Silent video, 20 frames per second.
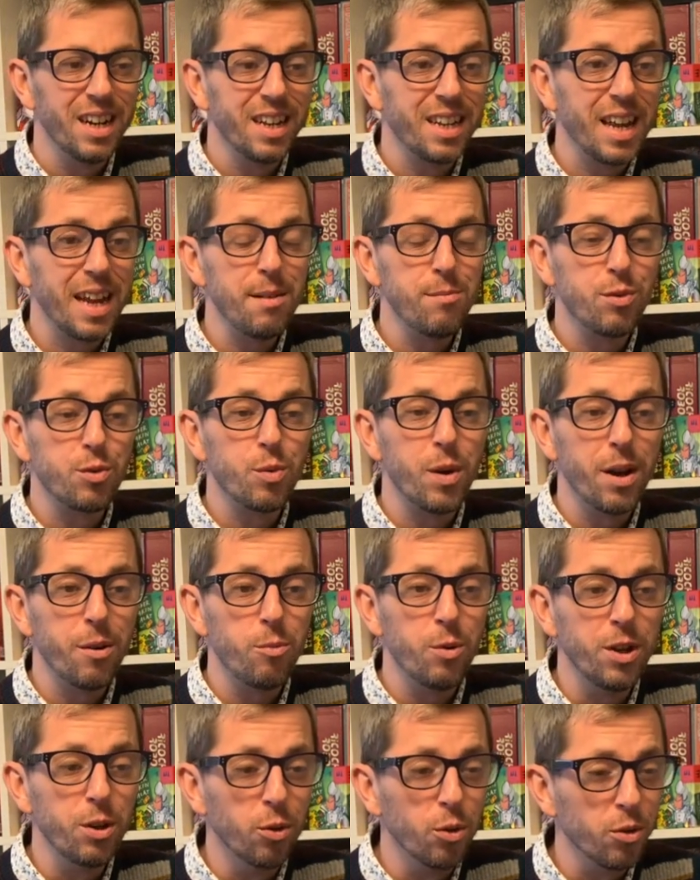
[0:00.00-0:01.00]
Games where
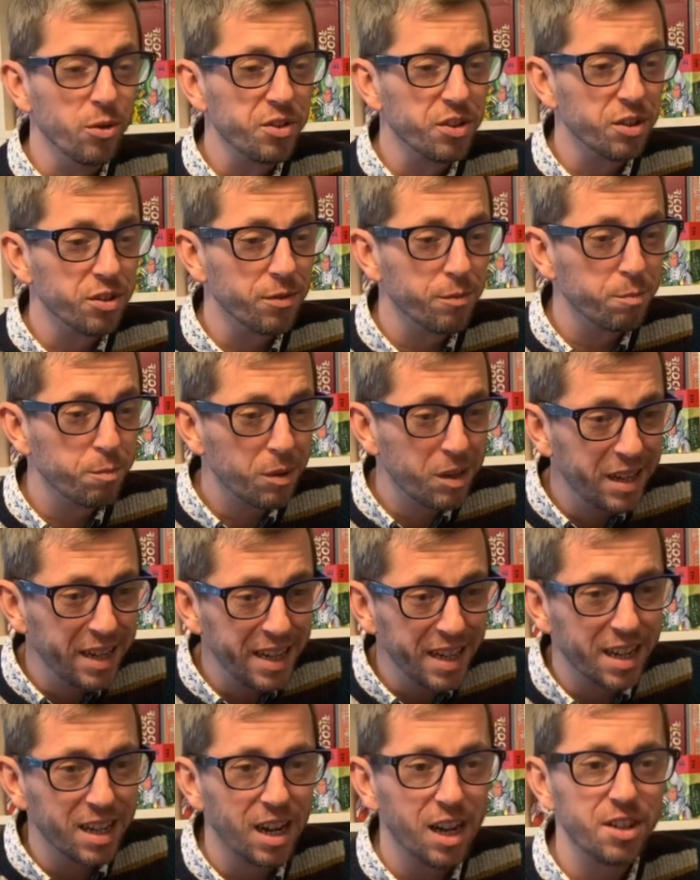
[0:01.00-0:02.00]
we all sort of
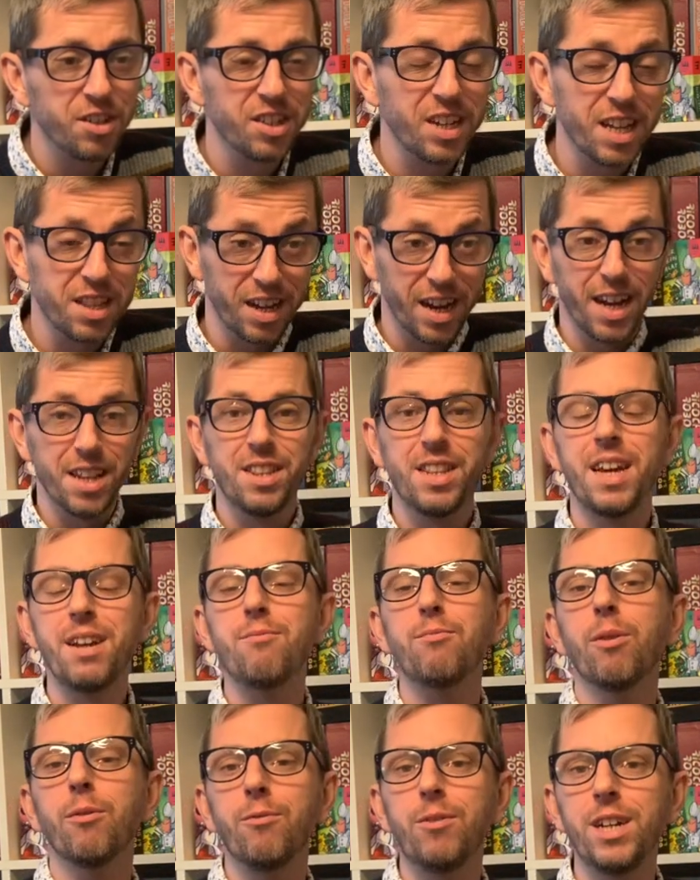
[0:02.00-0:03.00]
play a card together and
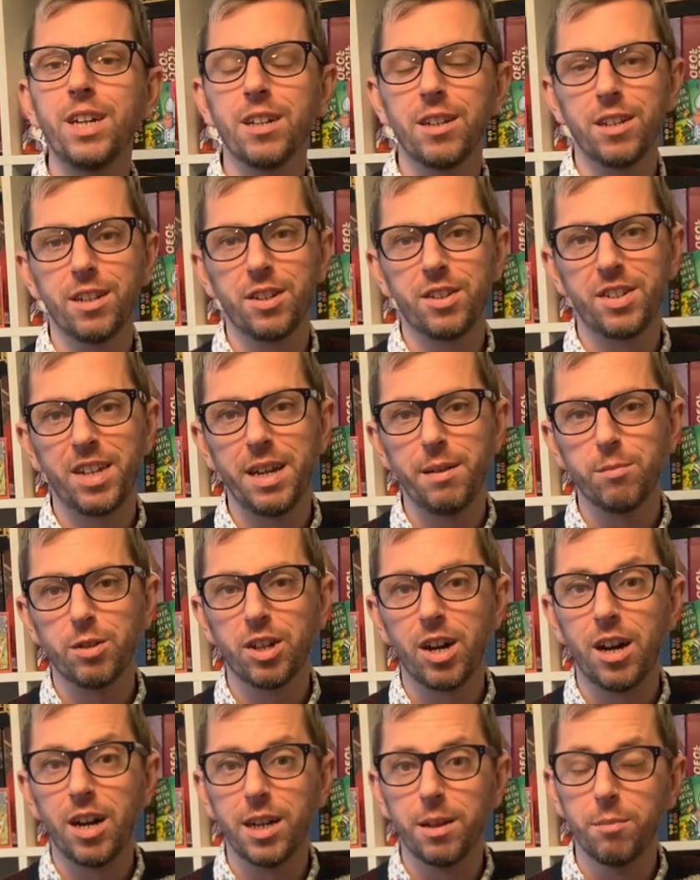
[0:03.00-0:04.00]
then reveal at the same
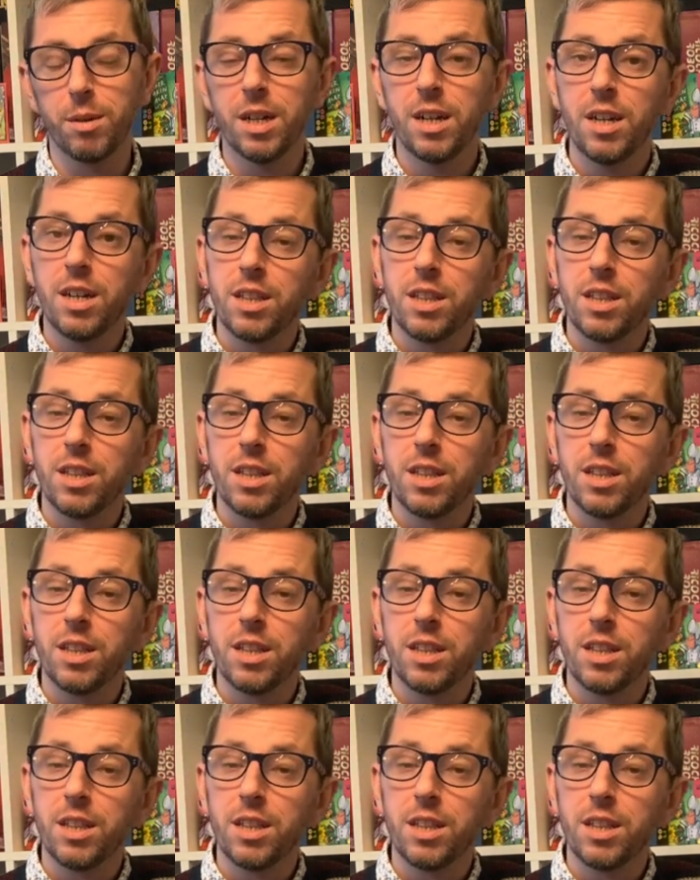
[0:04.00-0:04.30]
time.